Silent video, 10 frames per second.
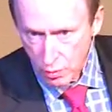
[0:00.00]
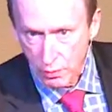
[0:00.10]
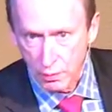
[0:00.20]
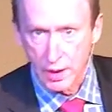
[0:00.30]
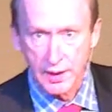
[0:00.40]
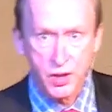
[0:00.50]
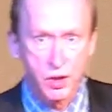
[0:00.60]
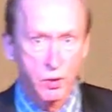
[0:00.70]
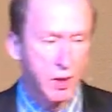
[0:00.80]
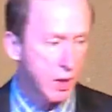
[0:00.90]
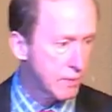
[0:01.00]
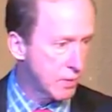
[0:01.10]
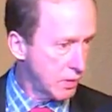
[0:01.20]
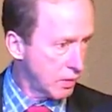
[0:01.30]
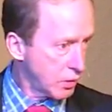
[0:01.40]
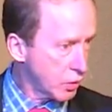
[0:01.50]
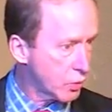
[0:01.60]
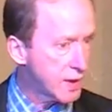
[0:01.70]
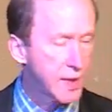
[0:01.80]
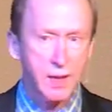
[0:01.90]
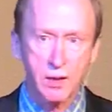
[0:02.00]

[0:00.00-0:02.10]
unless you're going to hell.